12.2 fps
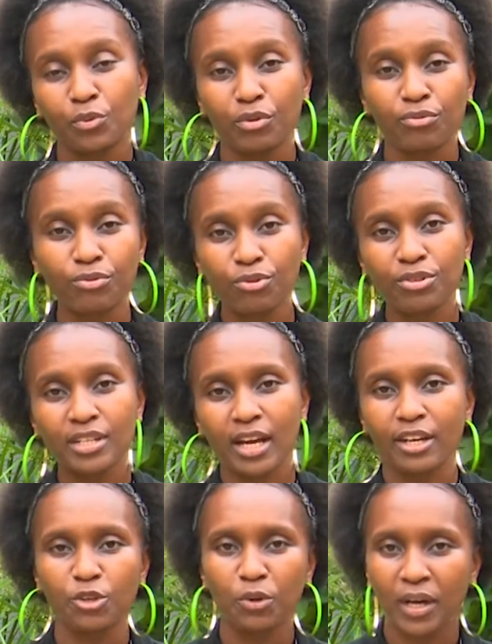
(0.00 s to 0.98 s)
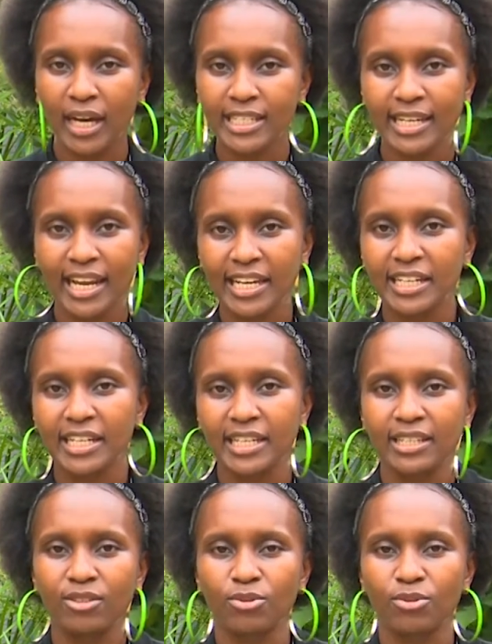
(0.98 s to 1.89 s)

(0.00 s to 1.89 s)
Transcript: with food and your gut lining.